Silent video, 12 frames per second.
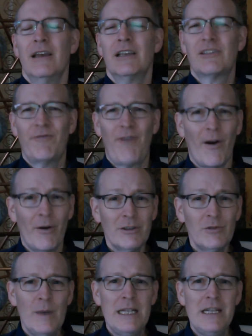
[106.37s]
As far
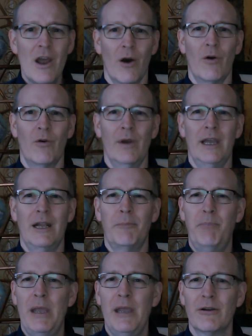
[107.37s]
as we know, it
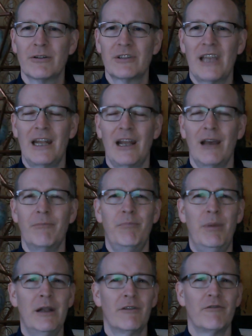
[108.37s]
appears that a
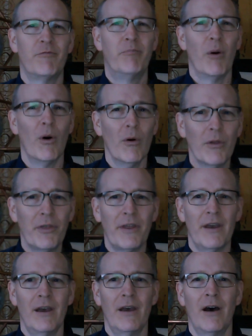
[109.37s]
bit of
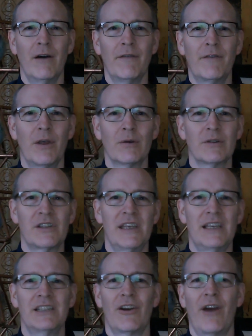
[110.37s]
both of those
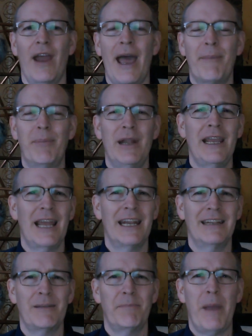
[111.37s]
things are happening and
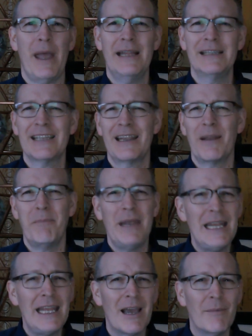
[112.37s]
it depends on the
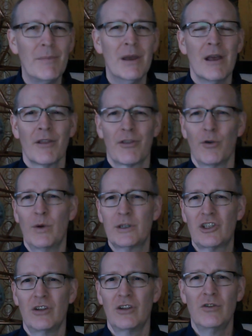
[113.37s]
medium through
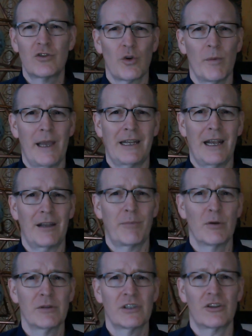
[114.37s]
which the neutral magnetic
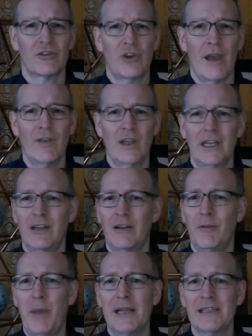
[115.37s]
pulses are traveling and it
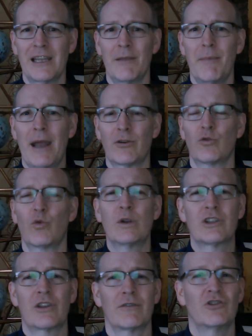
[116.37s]
depends on the manner in
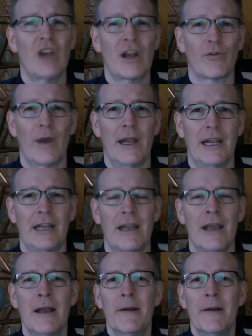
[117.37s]
which they're generated.